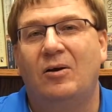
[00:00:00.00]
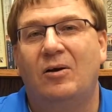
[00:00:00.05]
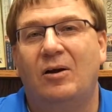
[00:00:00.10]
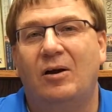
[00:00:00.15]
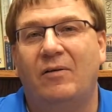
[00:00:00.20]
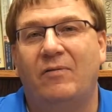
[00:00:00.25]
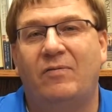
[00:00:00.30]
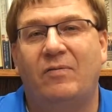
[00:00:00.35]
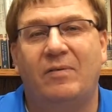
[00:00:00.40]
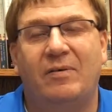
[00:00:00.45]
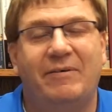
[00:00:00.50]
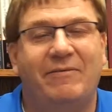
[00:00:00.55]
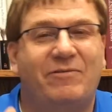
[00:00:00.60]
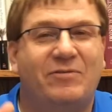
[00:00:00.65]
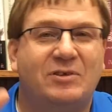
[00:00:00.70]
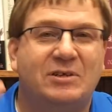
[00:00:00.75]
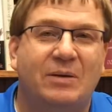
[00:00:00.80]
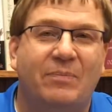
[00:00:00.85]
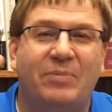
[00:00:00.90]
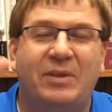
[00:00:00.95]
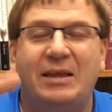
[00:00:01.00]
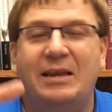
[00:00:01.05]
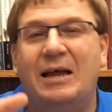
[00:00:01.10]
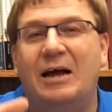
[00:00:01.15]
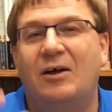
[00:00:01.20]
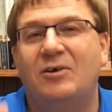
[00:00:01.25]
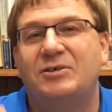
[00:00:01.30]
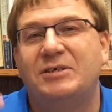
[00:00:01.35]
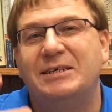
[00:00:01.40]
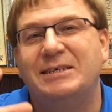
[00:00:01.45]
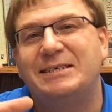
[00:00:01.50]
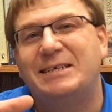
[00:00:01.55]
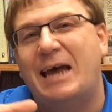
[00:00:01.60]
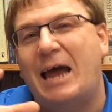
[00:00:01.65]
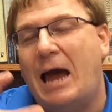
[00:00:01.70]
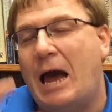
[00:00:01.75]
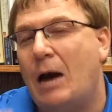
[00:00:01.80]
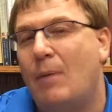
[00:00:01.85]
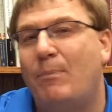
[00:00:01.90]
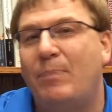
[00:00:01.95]
If something else is
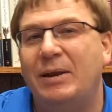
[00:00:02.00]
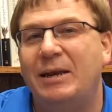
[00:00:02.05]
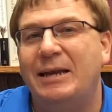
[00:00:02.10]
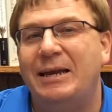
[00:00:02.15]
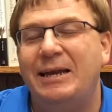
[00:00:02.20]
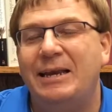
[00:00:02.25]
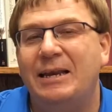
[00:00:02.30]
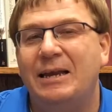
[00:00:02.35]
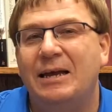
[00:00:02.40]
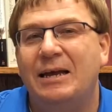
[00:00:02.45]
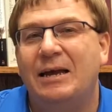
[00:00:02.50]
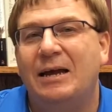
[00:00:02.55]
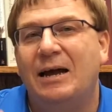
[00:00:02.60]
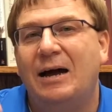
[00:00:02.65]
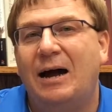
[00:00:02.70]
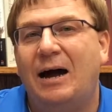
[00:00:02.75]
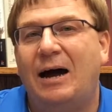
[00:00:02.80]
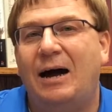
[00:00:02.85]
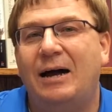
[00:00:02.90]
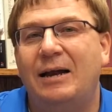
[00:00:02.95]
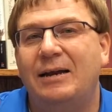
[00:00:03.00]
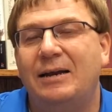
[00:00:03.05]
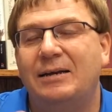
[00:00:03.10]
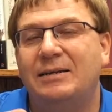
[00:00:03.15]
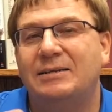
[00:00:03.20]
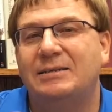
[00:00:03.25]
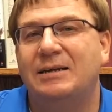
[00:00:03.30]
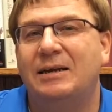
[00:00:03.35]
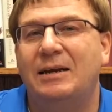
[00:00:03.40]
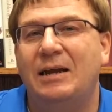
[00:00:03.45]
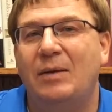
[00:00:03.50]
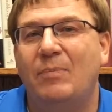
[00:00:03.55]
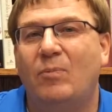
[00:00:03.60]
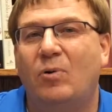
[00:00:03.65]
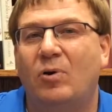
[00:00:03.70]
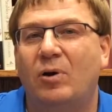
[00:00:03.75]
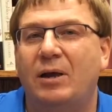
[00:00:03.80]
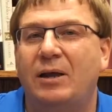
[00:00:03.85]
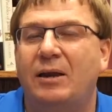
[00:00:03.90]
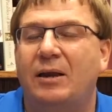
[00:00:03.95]
happening on a Sunday
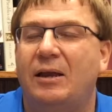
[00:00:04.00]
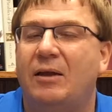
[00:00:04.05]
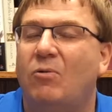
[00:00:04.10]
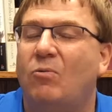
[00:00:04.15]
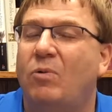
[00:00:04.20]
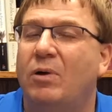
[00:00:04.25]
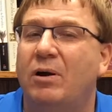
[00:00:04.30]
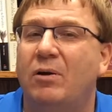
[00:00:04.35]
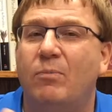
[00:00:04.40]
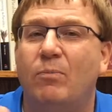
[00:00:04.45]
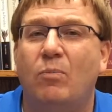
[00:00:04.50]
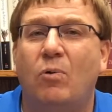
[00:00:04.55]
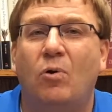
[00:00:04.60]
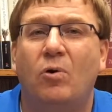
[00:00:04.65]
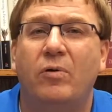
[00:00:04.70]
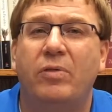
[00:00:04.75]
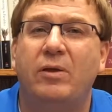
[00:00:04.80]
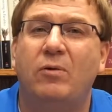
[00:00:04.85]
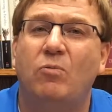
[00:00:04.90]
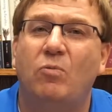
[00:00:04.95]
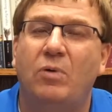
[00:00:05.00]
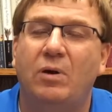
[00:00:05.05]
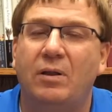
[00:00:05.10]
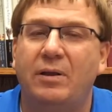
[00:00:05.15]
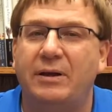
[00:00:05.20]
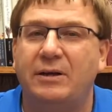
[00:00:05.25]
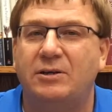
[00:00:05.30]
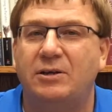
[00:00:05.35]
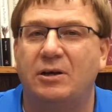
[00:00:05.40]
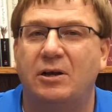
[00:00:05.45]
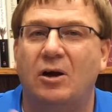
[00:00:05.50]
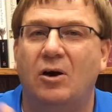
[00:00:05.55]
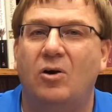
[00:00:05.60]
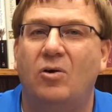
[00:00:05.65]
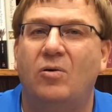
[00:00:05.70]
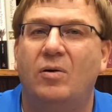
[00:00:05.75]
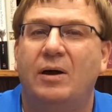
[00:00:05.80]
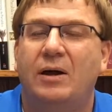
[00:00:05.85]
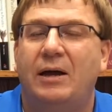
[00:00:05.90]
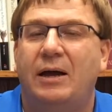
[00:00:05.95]
morning, we're more than willing to
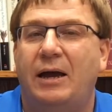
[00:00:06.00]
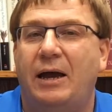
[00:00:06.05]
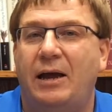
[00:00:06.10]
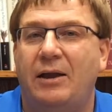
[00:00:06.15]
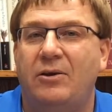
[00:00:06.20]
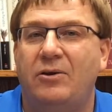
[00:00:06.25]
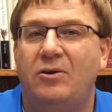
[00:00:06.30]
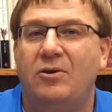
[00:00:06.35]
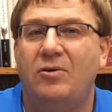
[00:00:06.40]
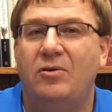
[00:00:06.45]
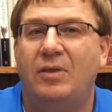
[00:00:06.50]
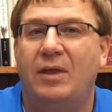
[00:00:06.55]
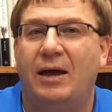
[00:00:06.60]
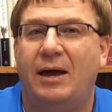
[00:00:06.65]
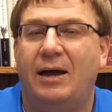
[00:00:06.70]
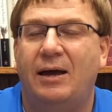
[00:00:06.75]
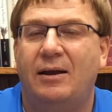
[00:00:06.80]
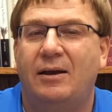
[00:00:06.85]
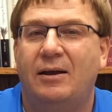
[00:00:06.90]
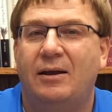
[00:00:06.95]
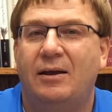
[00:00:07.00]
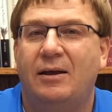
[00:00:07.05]
go and do that.